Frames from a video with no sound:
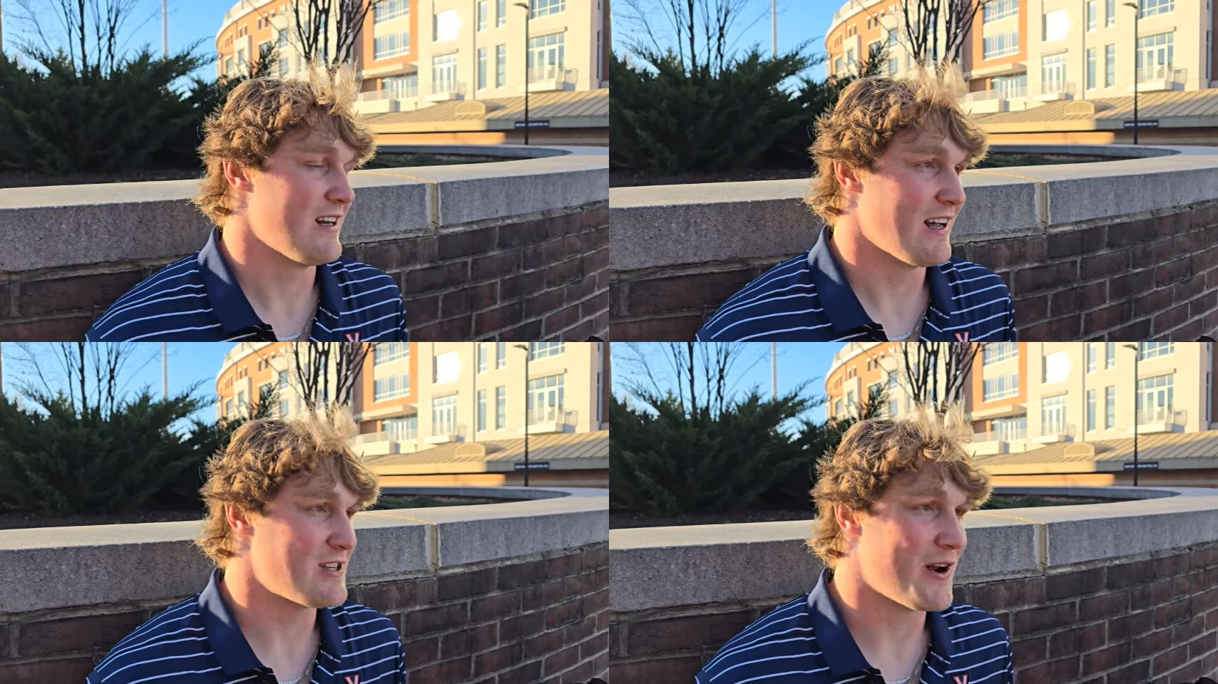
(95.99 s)

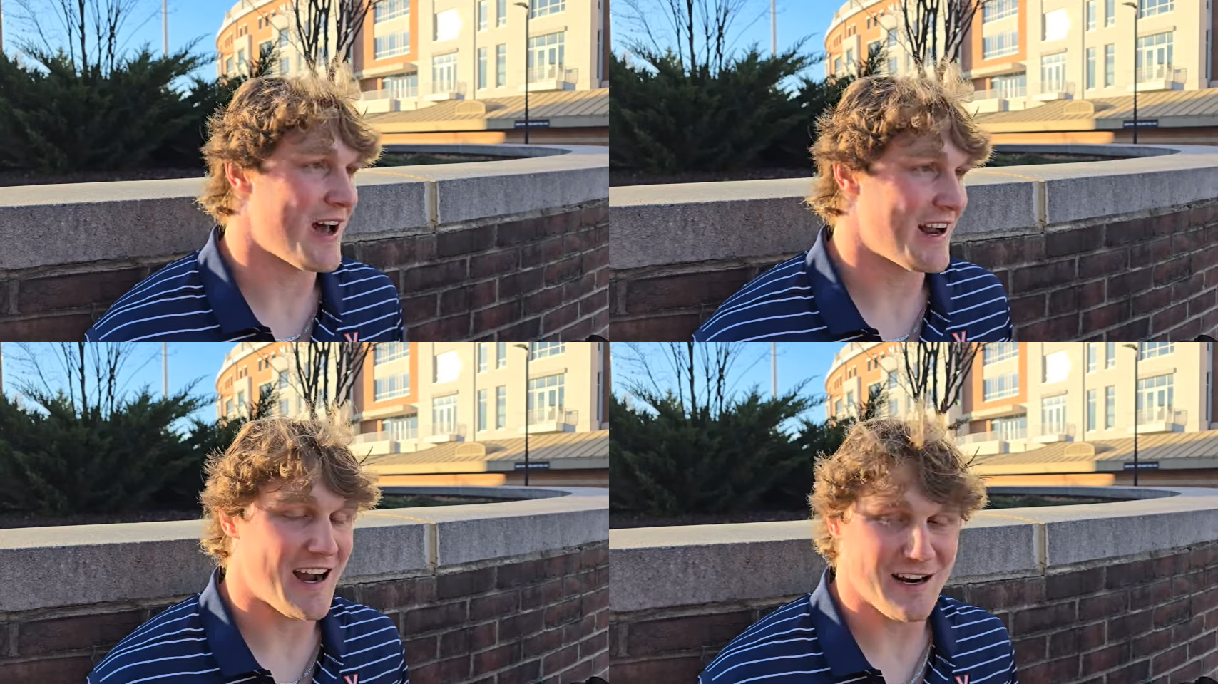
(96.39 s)
that's when
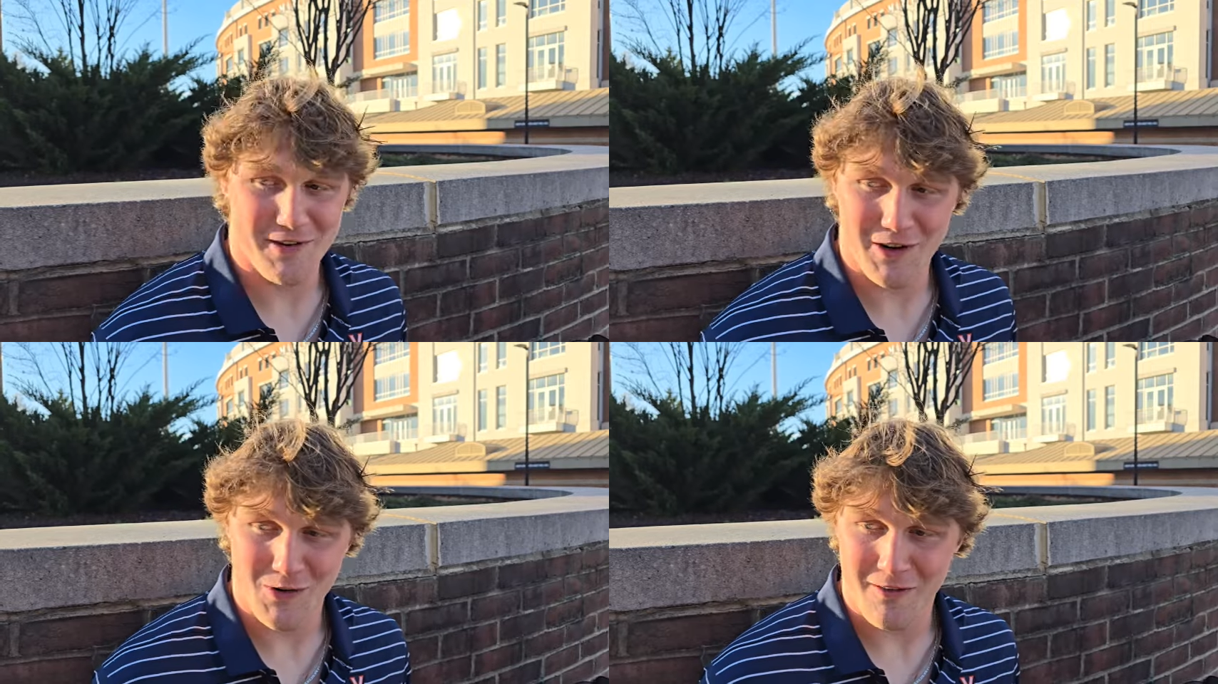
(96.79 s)
I kind of
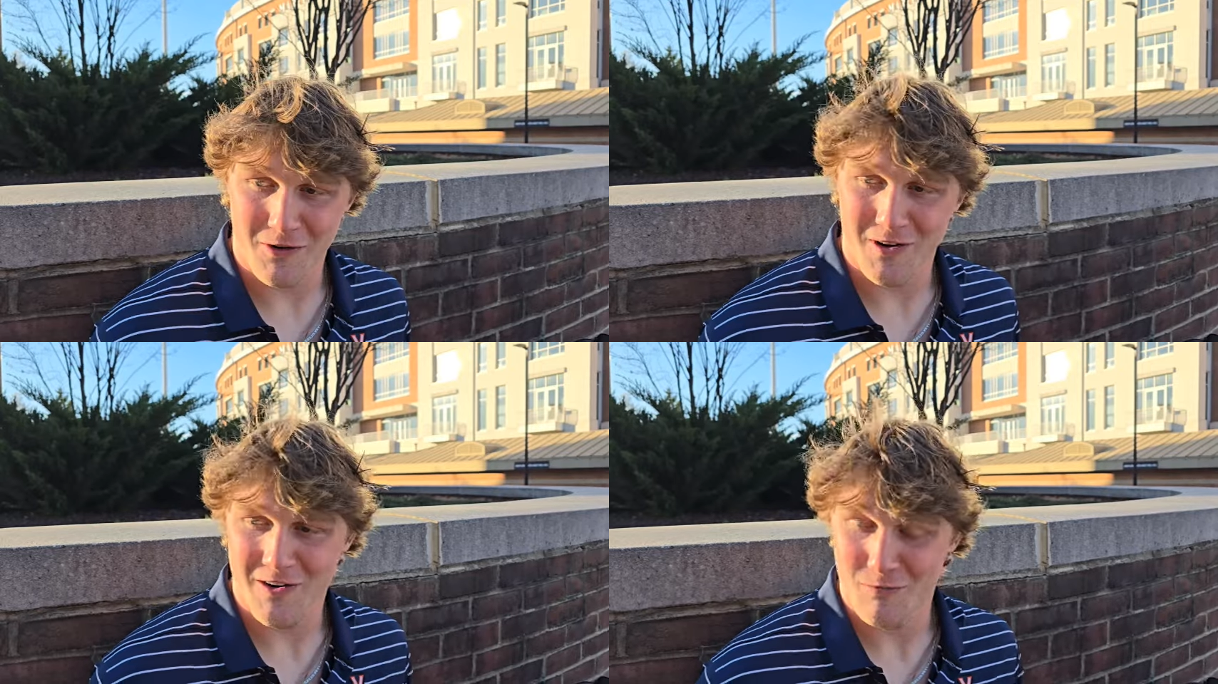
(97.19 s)
feel the
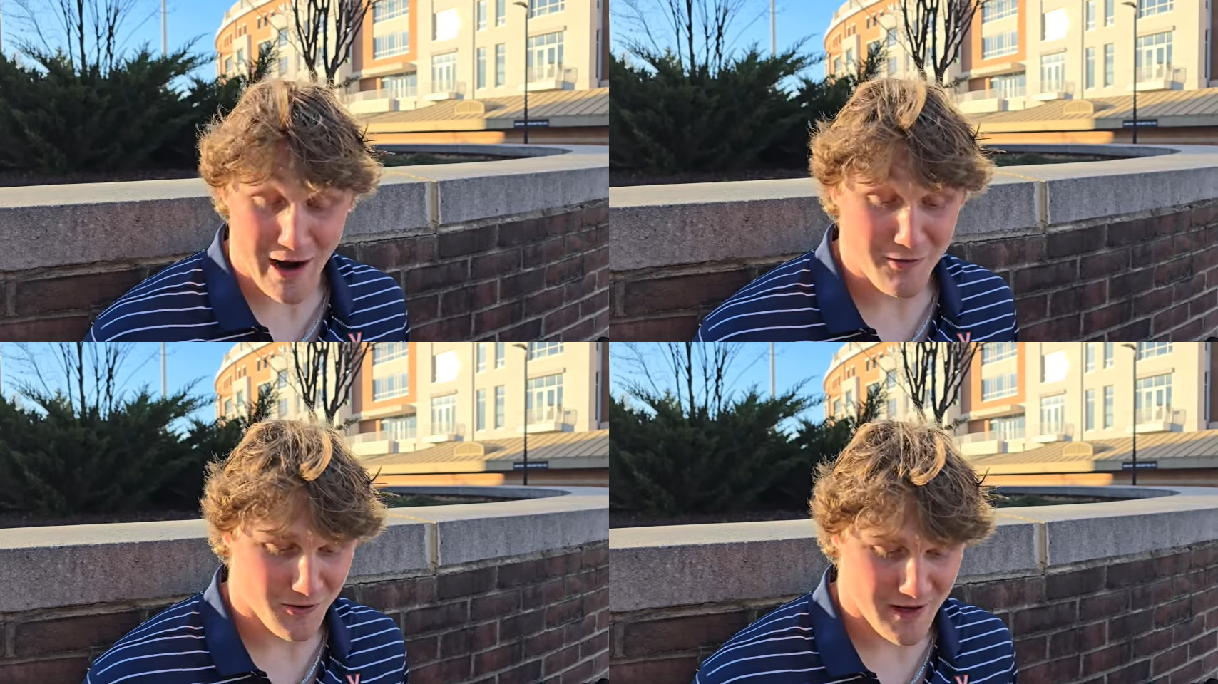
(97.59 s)
rivalry.
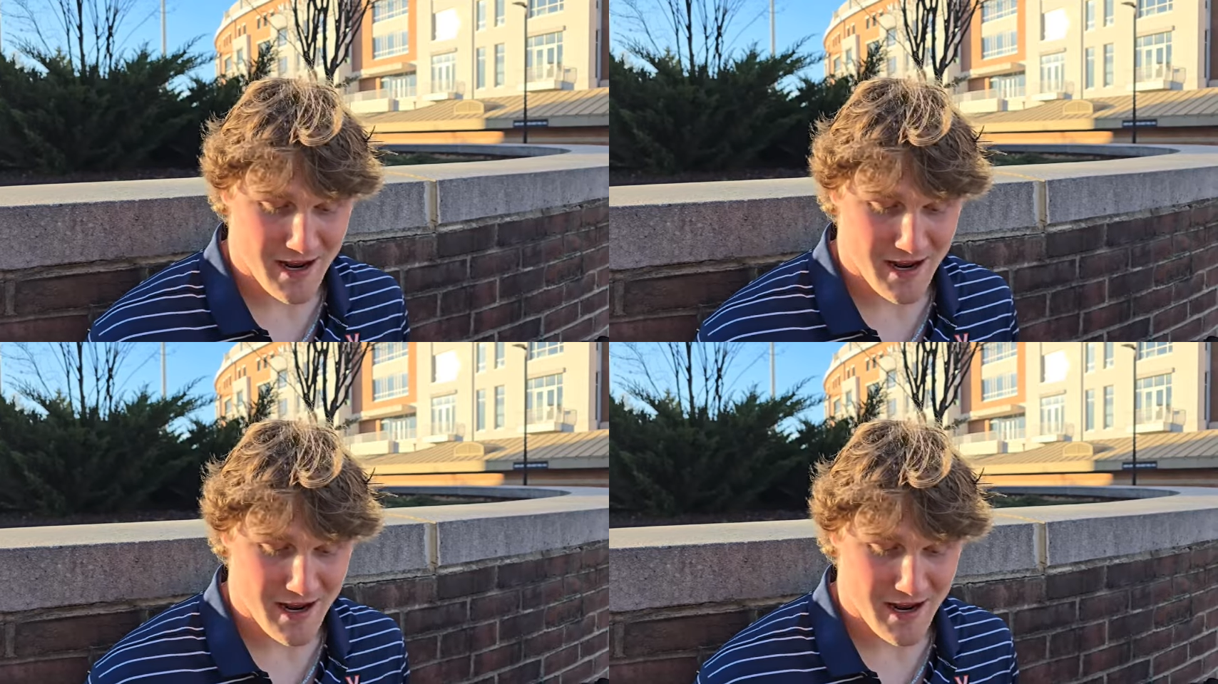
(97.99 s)
rivalry.